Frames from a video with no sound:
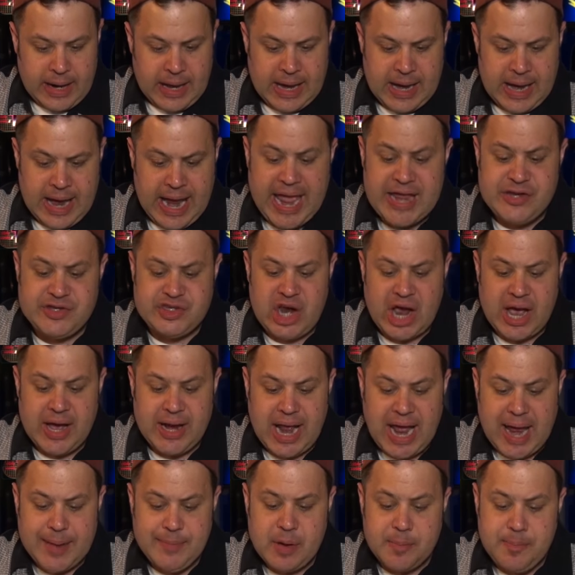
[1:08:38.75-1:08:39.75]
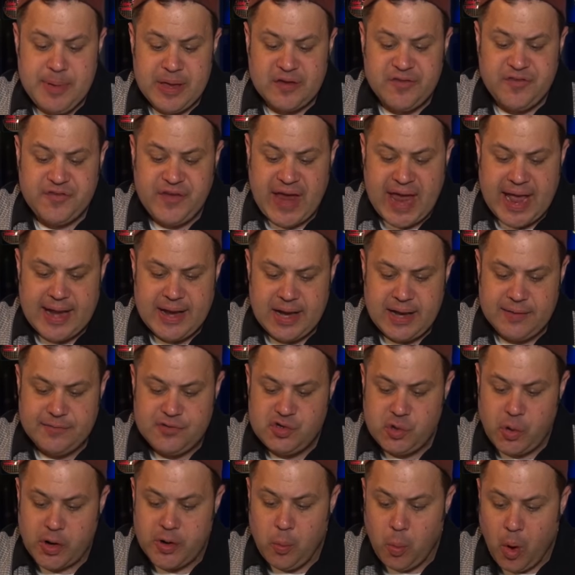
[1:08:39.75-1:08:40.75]
Uh, hey, John, I'm a big fan and
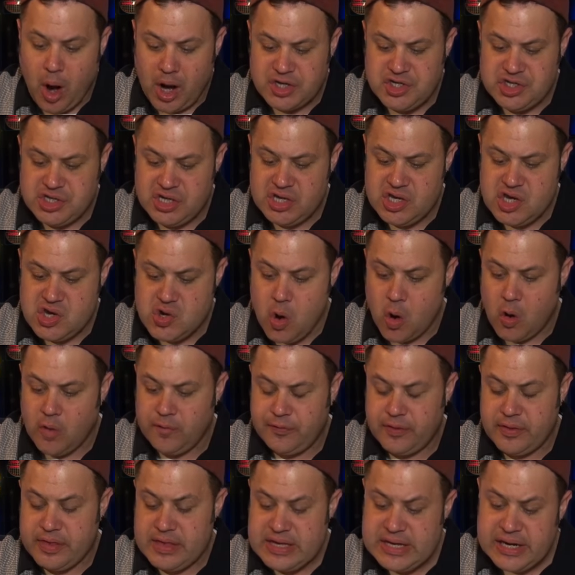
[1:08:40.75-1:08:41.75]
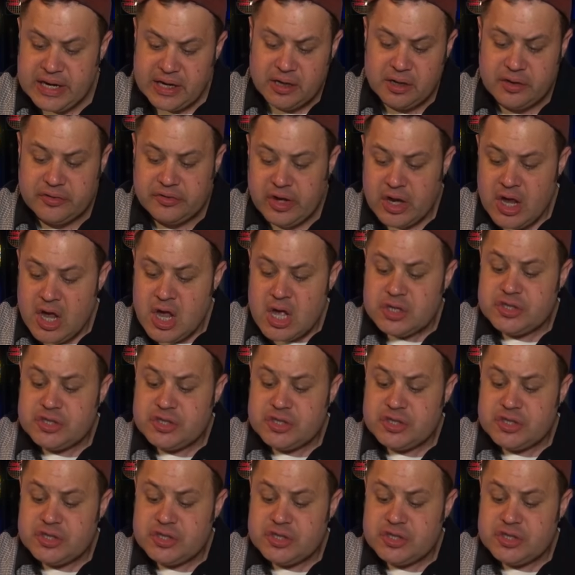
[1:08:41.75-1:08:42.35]
enjoyed watching you over the years,